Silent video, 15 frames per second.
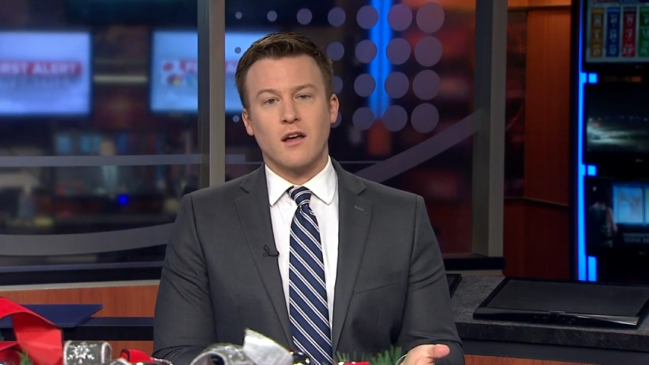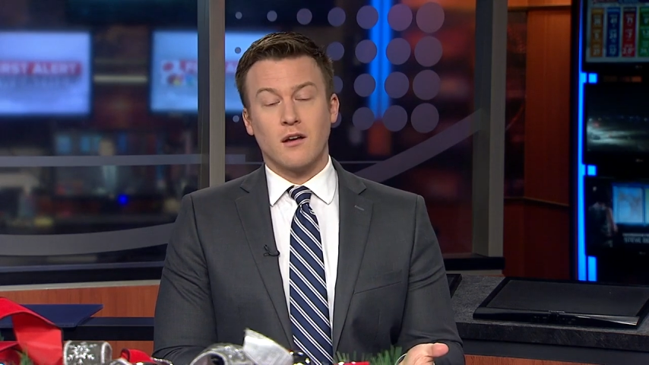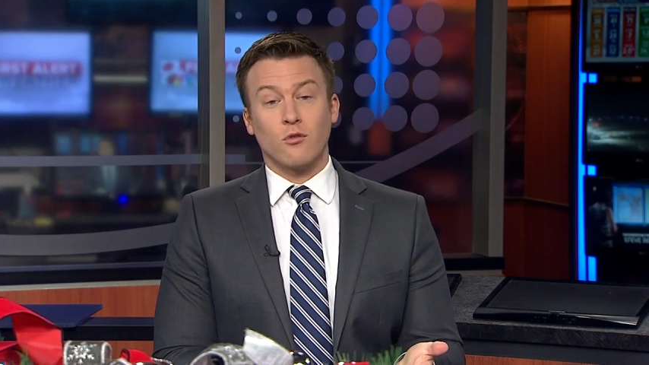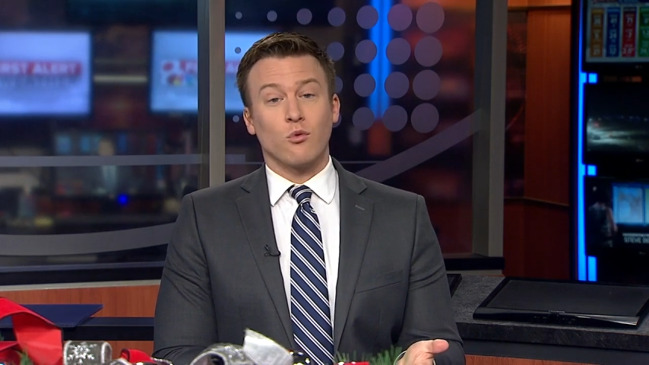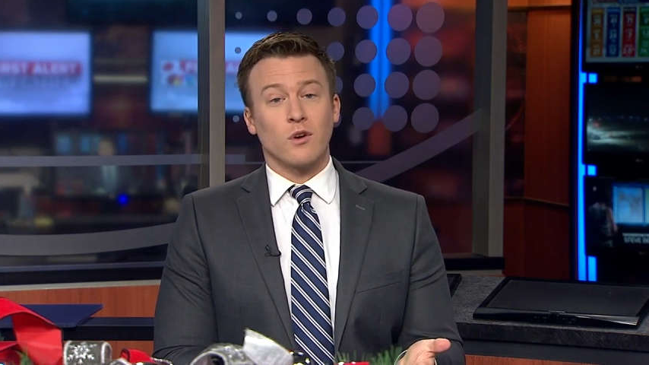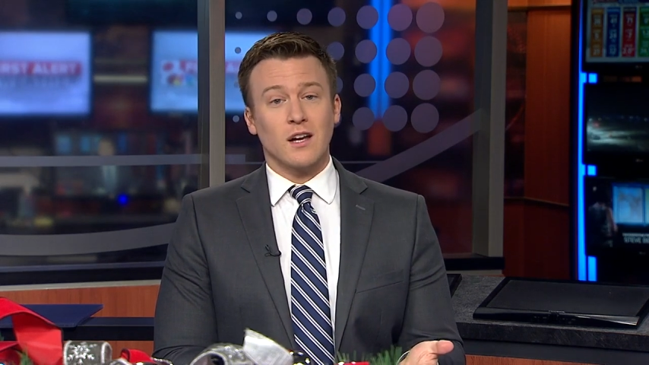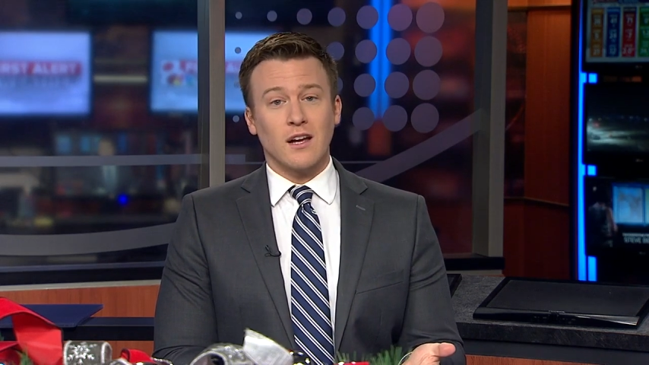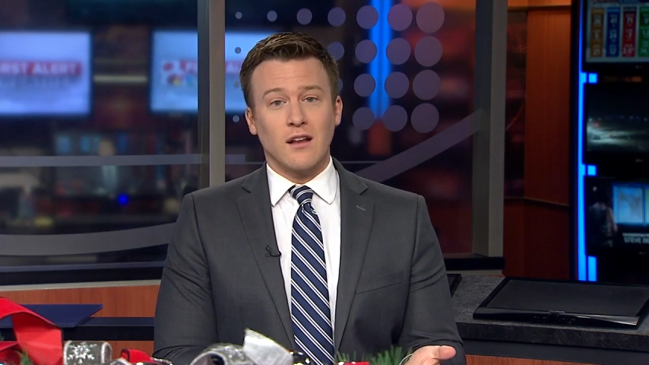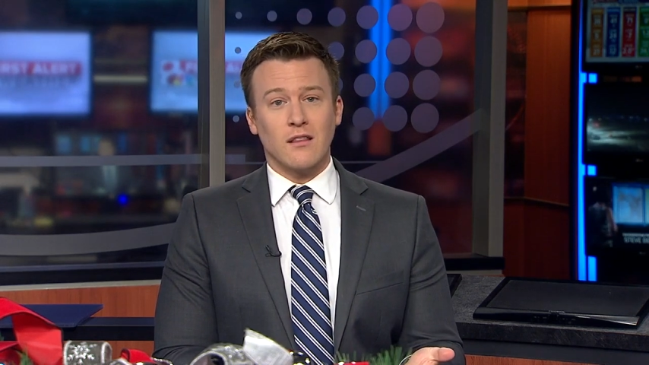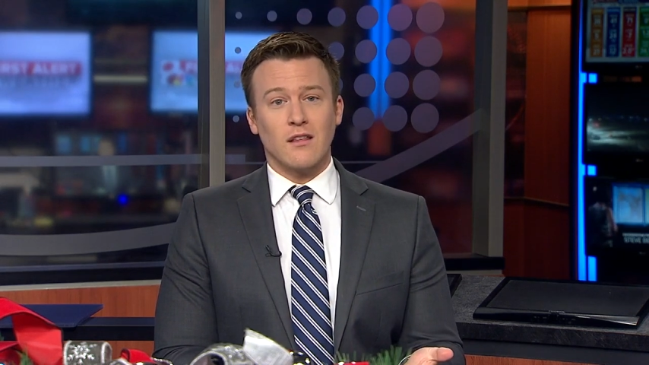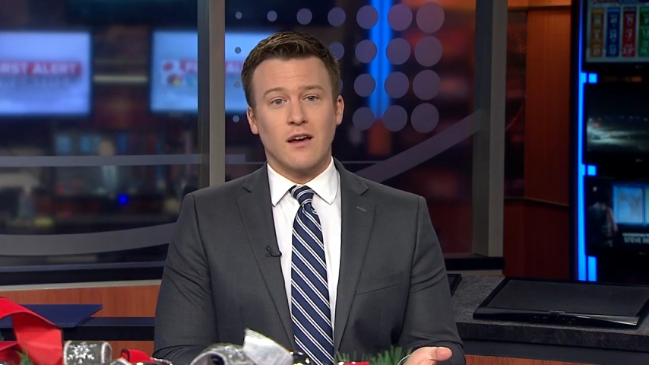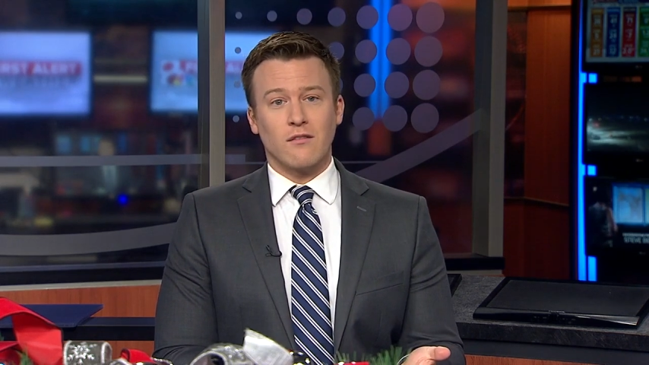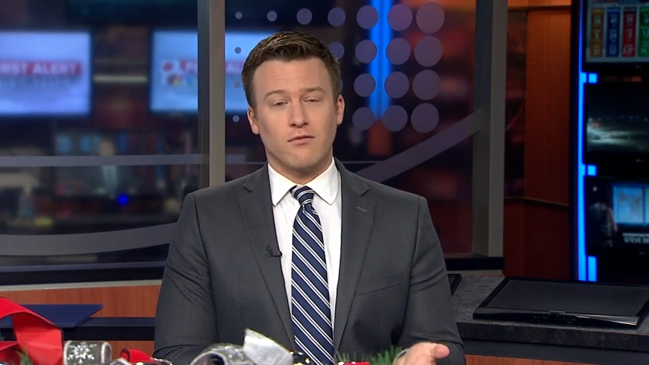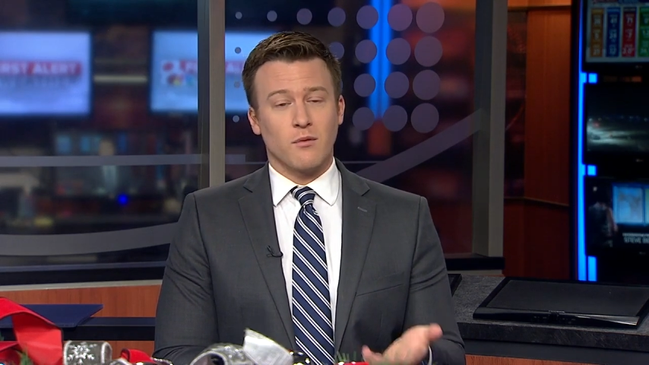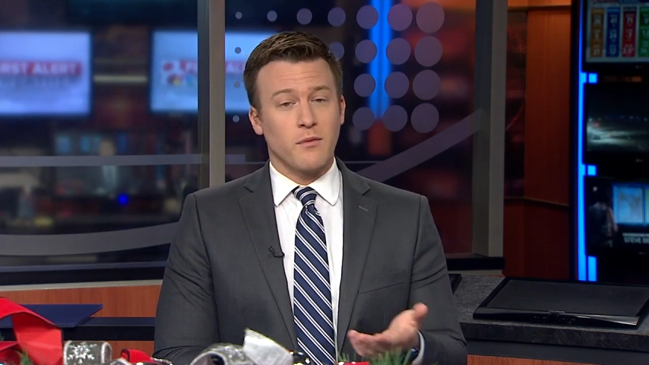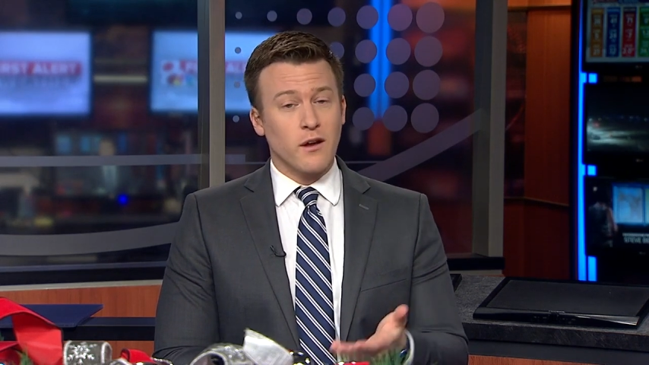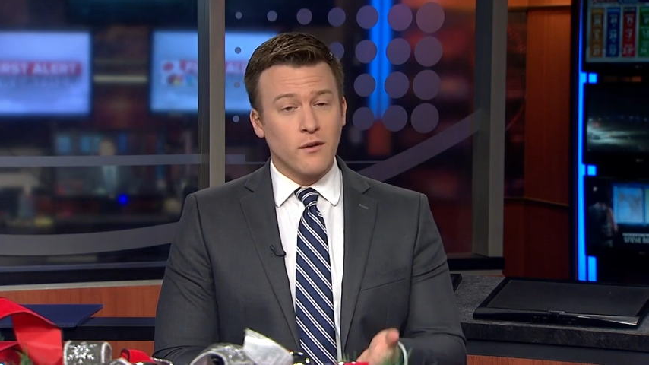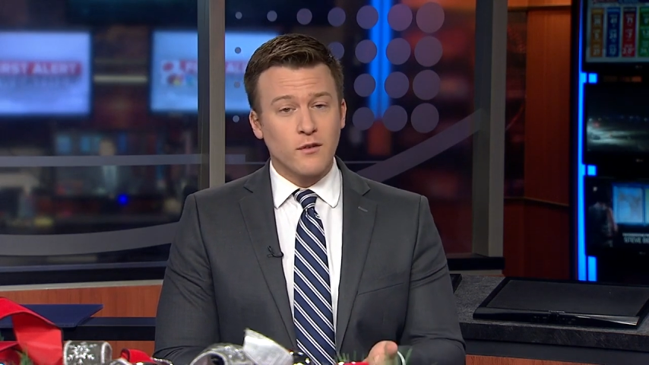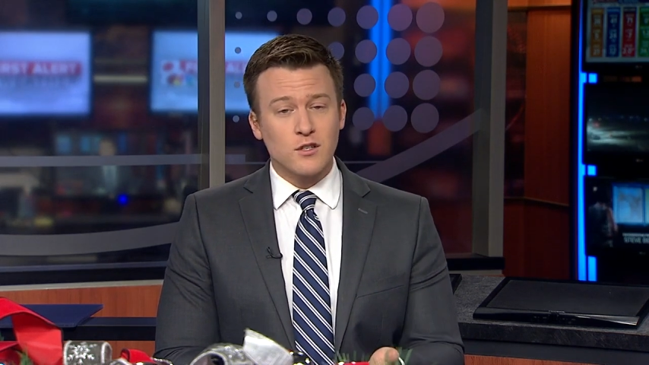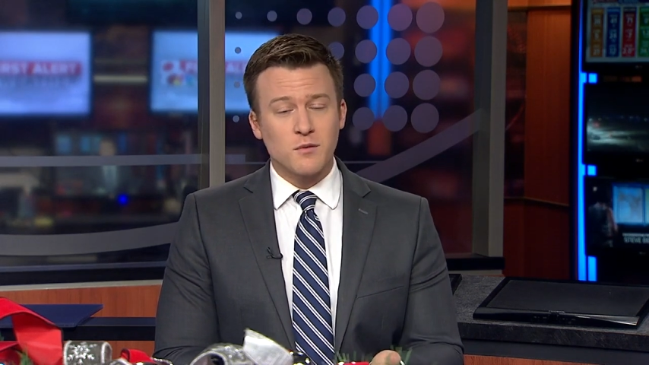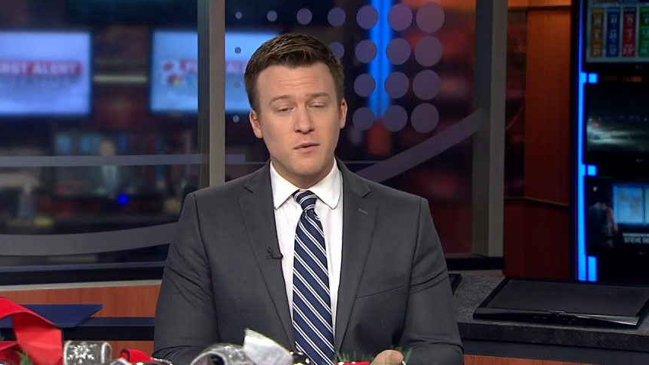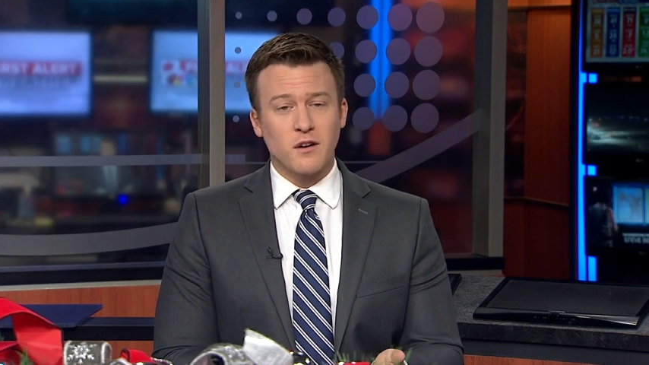agreed that from
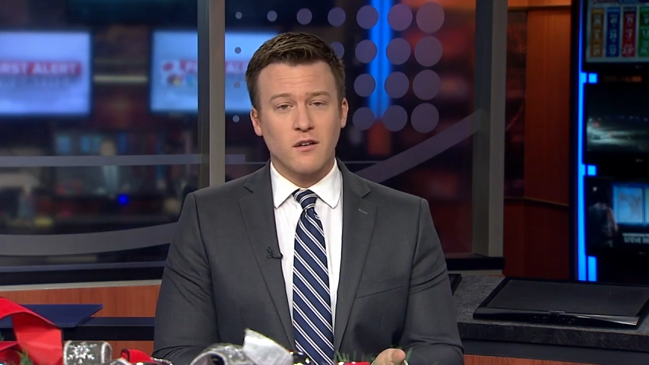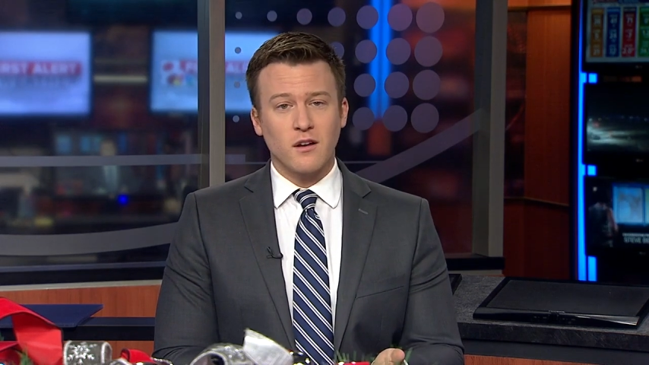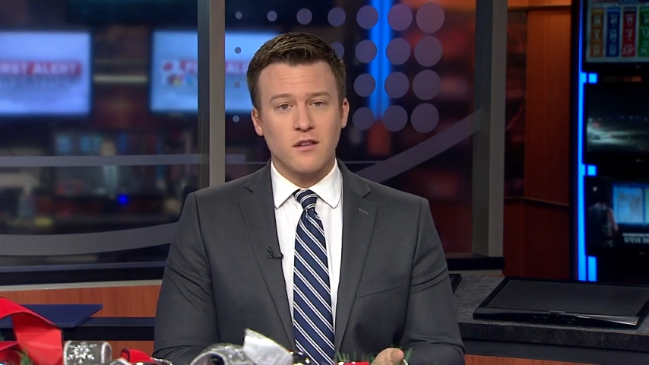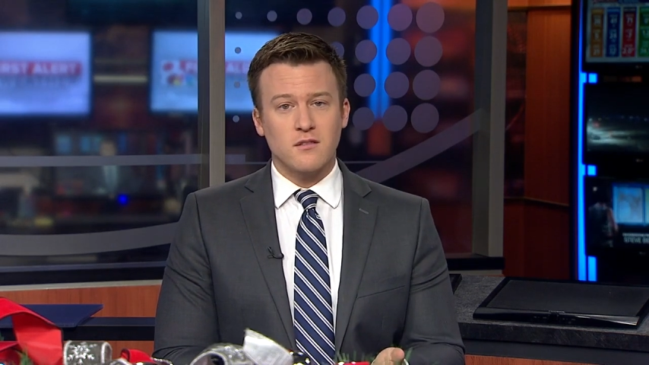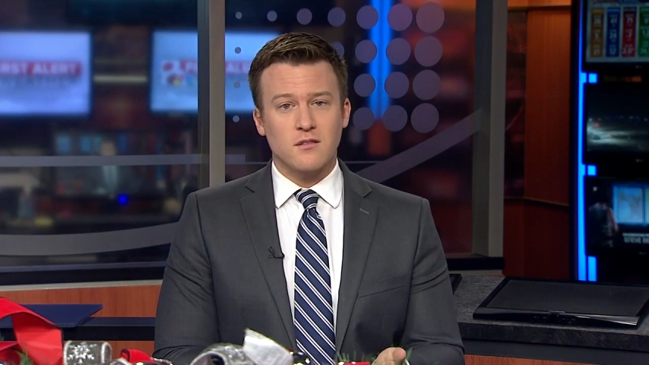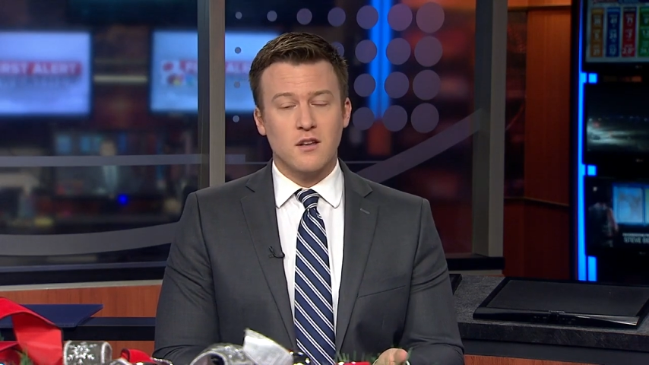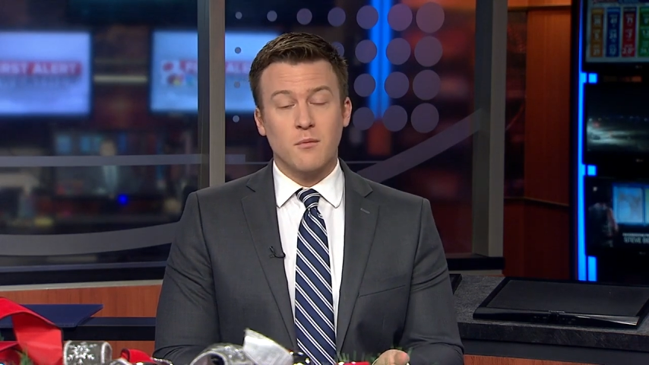their experience,